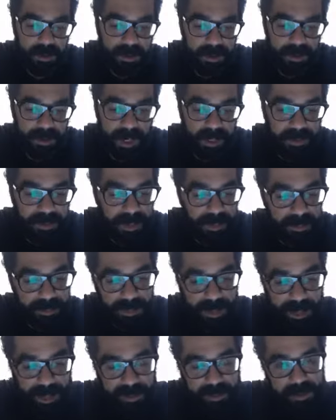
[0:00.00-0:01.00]
it's not that the
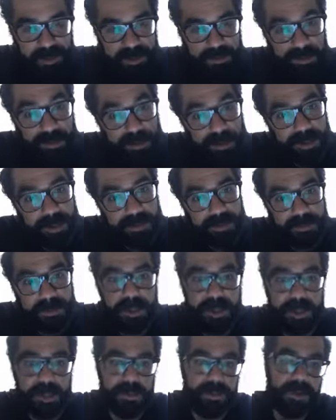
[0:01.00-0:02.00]
pattern's important,
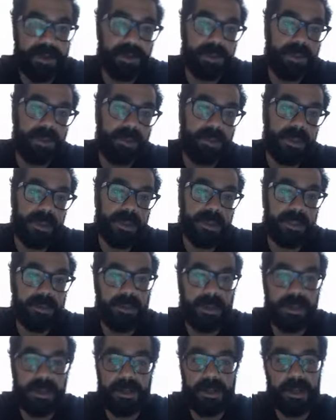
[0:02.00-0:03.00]
but it's cool because it's
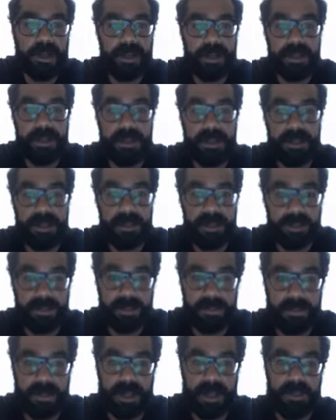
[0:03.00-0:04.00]
part of your identity. It's
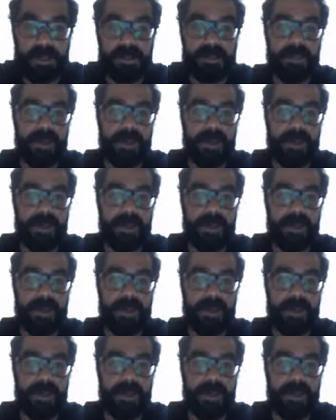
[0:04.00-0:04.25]
your pattern.